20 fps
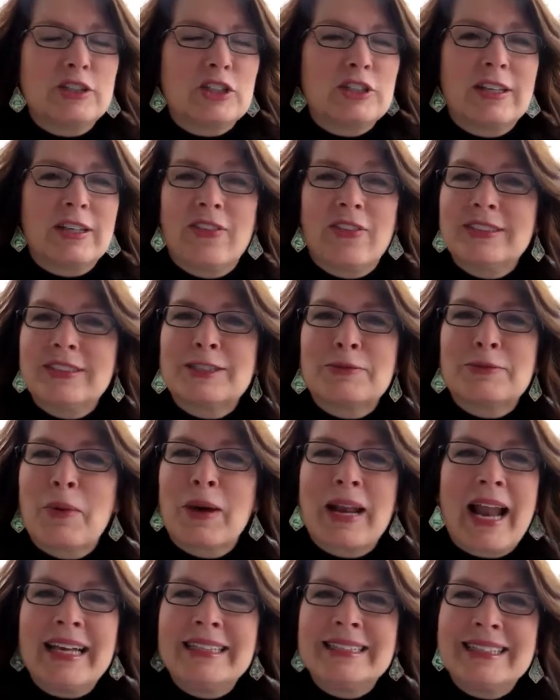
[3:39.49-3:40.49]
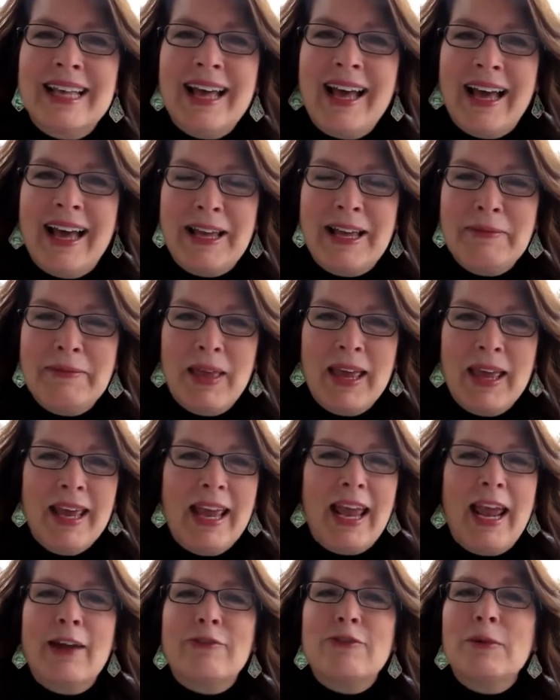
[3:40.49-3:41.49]
She said, this is what I say
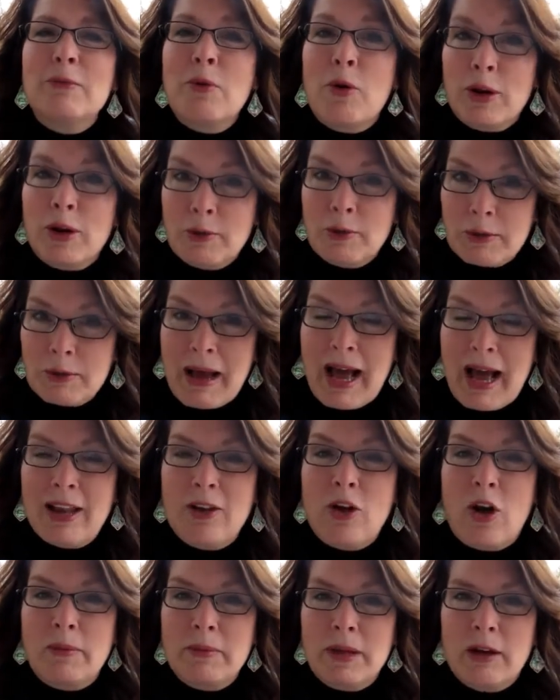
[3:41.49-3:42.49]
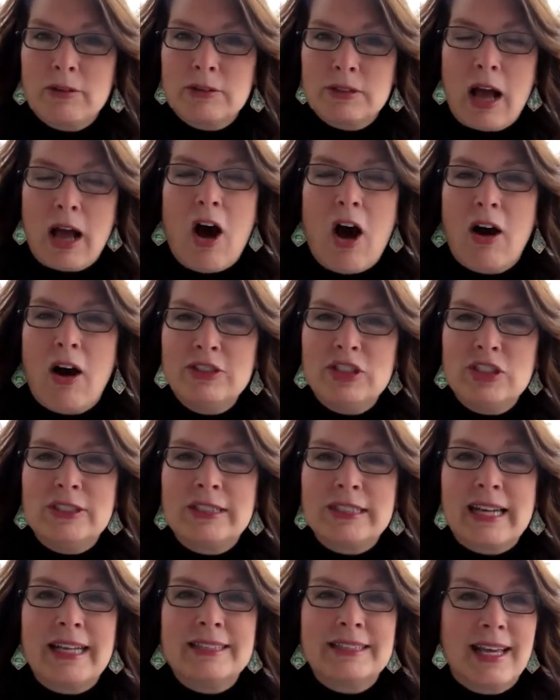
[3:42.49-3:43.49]
every morning when my alarm goes off. She
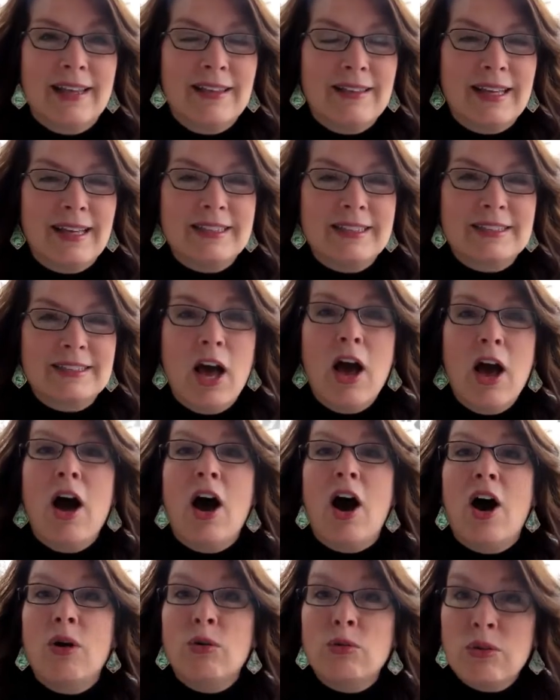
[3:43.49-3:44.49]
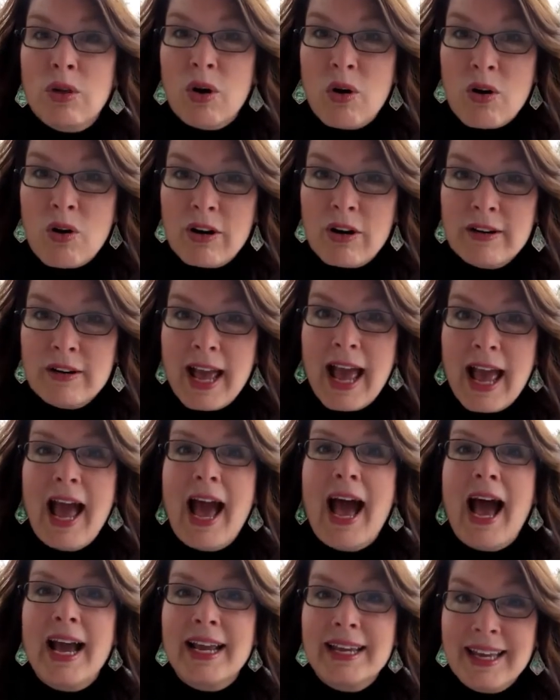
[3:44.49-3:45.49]
said, I say this: oh Lord,
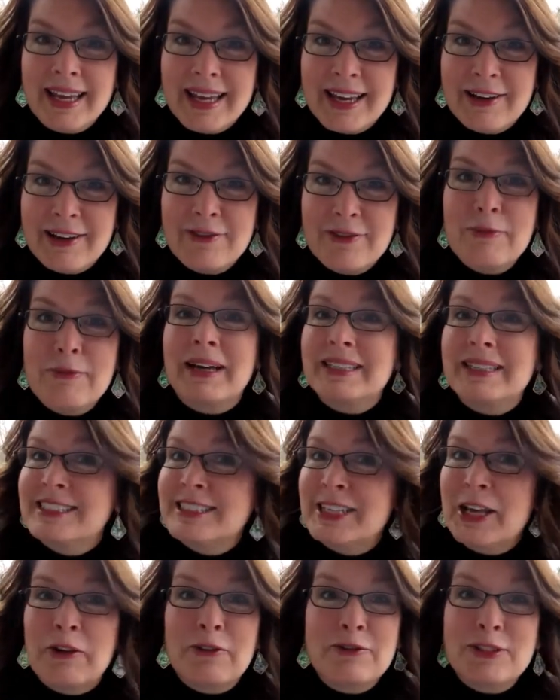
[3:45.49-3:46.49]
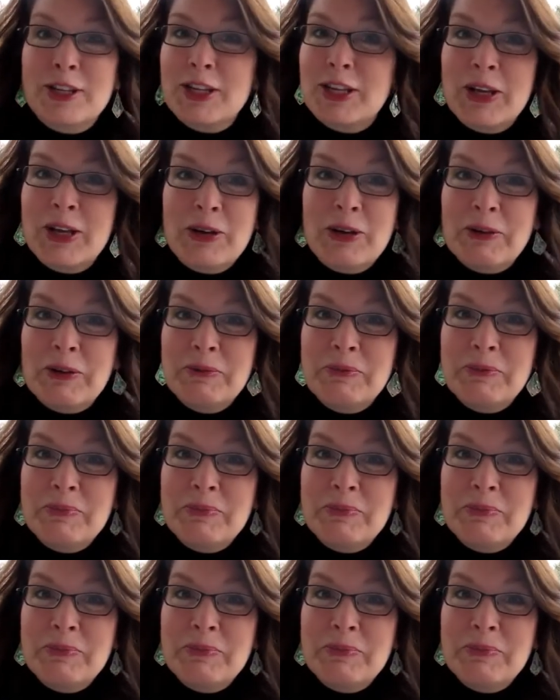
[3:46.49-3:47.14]
I give myself to you.